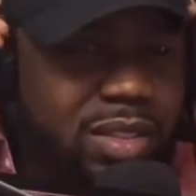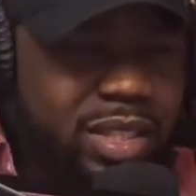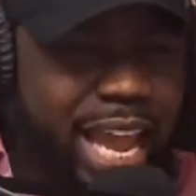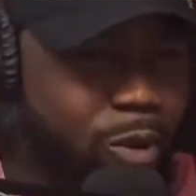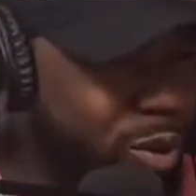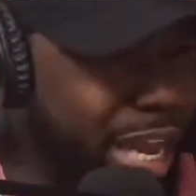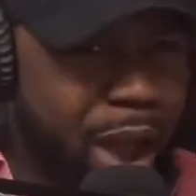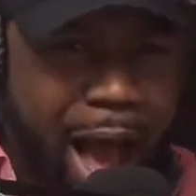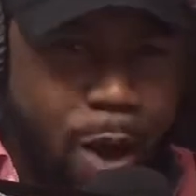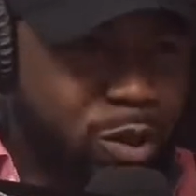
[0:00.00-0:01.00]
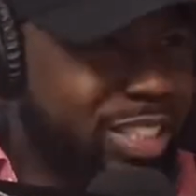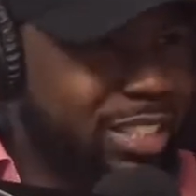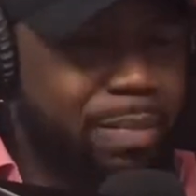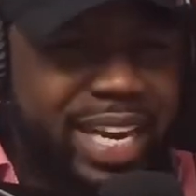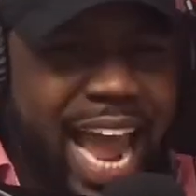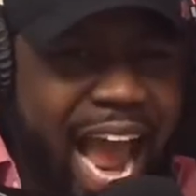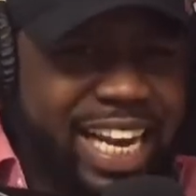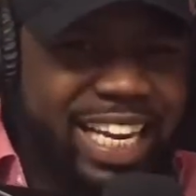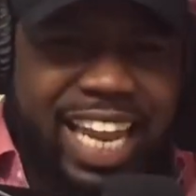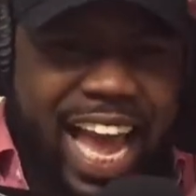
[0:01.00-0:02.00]
I want some of that.
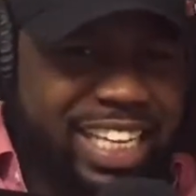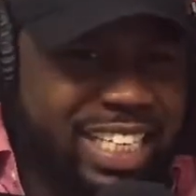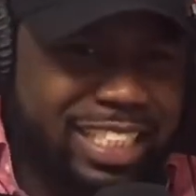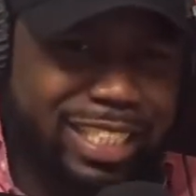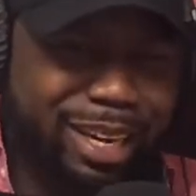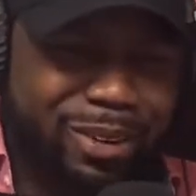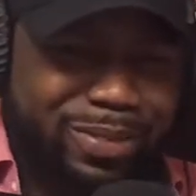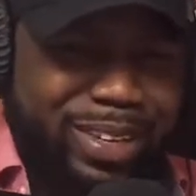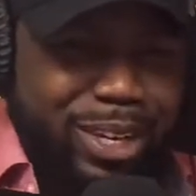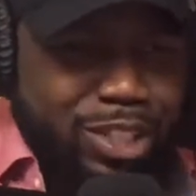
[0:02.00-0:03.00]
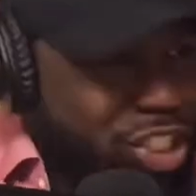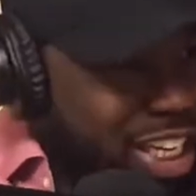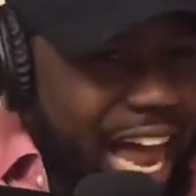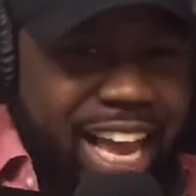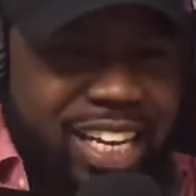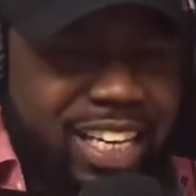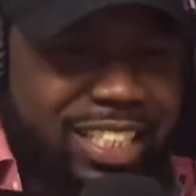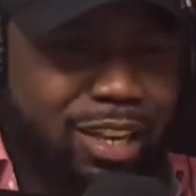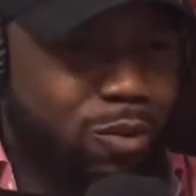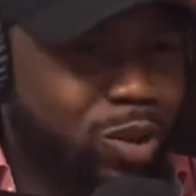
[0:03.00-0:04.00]
He like himself. She like
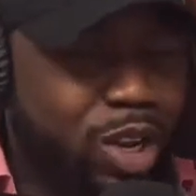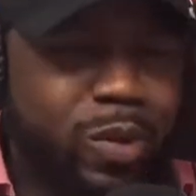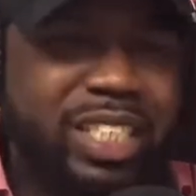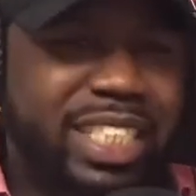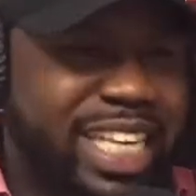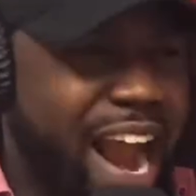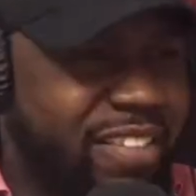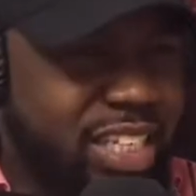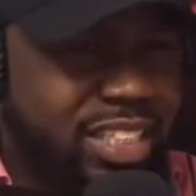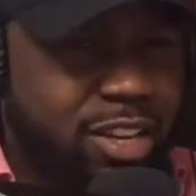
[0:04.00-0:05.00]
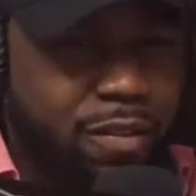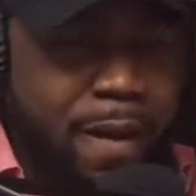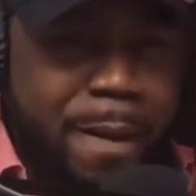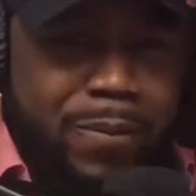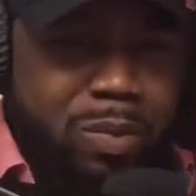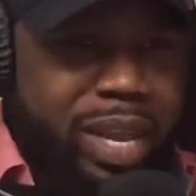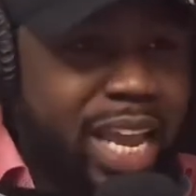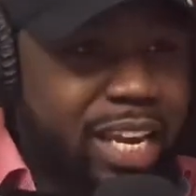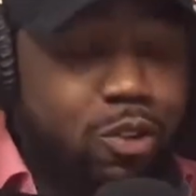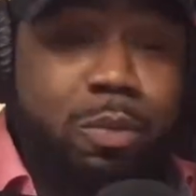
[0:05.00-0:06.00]
herself. Look at the way she carry herself.
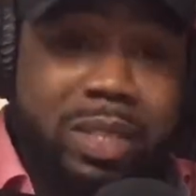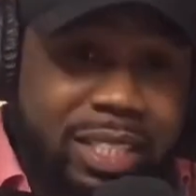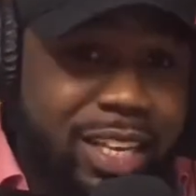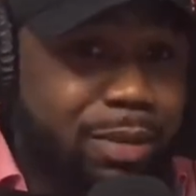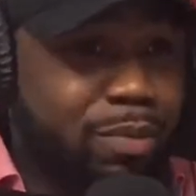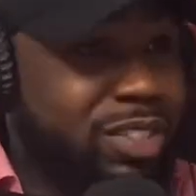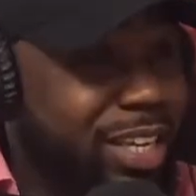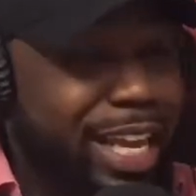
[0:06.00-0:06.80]
Man, let me tell you something.